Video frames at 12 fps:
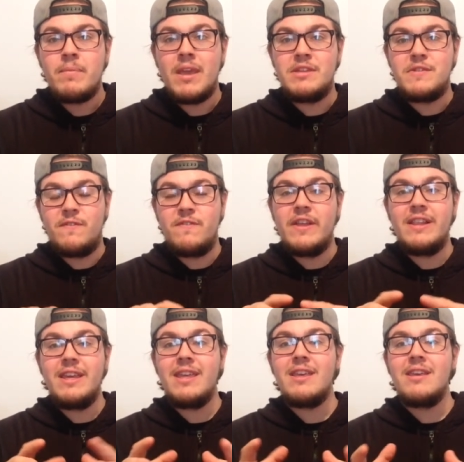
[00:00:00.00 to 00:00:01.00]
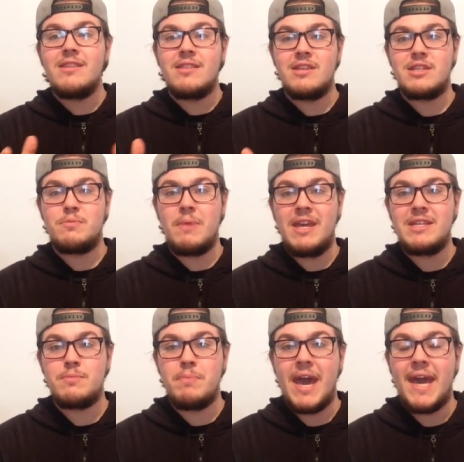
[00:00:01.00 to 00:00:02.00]
it's filling the
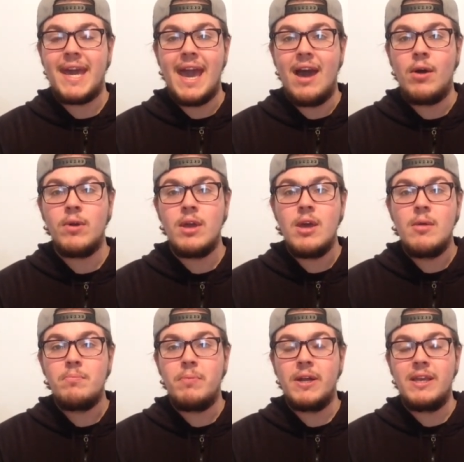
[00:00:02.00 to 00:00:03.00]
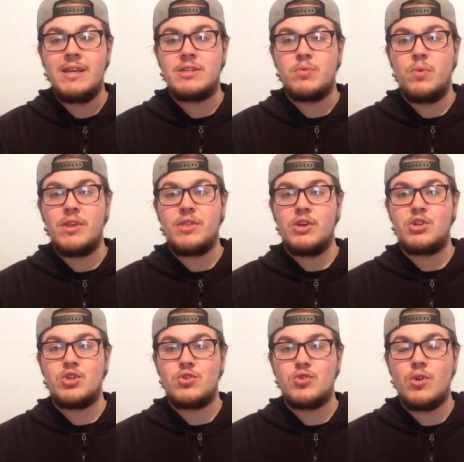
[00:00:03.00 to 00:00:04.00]
space back out, but it's with a
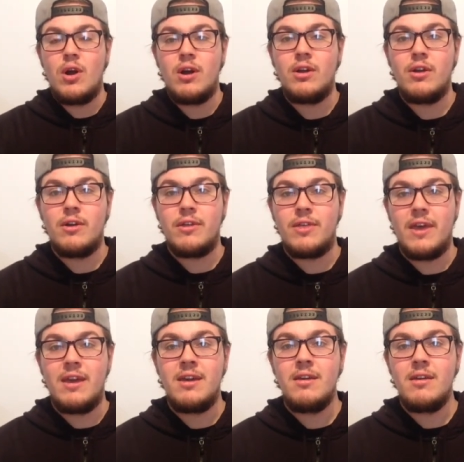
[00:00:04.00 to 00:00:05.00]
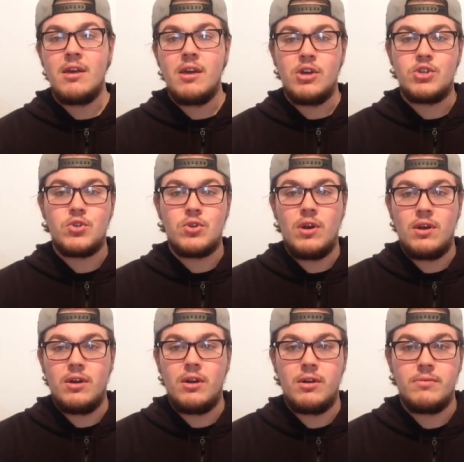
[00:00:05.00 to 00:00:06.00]
stronger thing, a
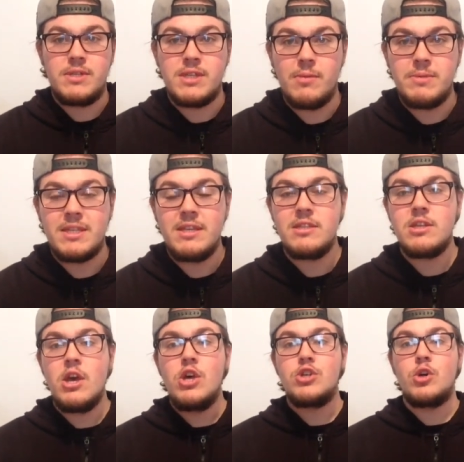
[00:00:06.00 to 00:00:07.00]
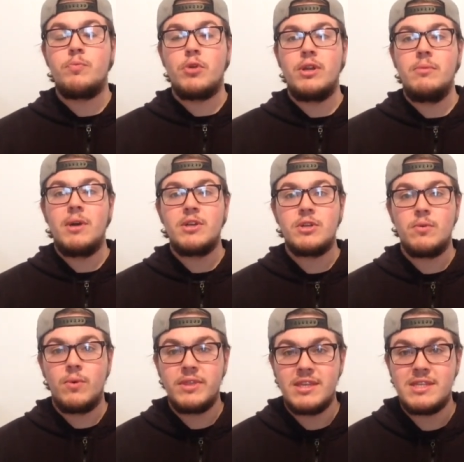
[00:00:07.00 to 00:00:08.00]
stronger substance. So pretty much
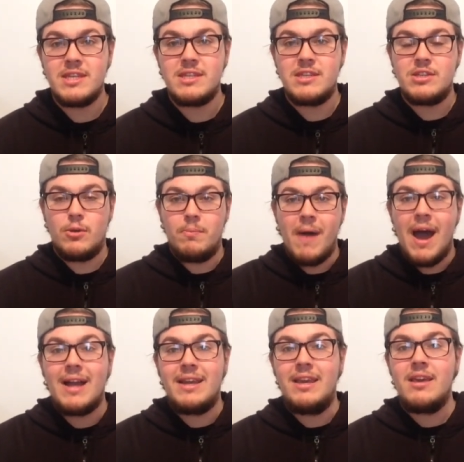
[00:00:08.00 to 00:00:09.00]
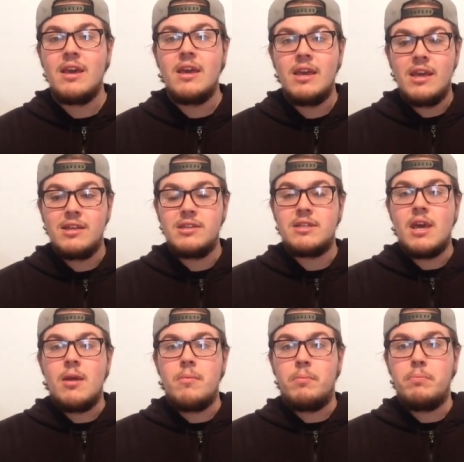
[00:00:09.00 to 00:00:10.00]
what this is is your body
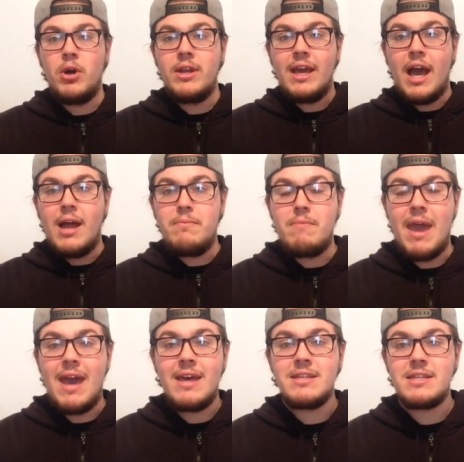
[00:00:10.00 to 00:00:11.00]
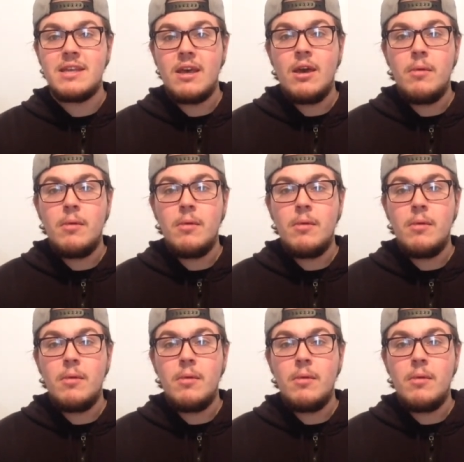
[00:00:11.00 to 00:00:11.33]
is putting on mass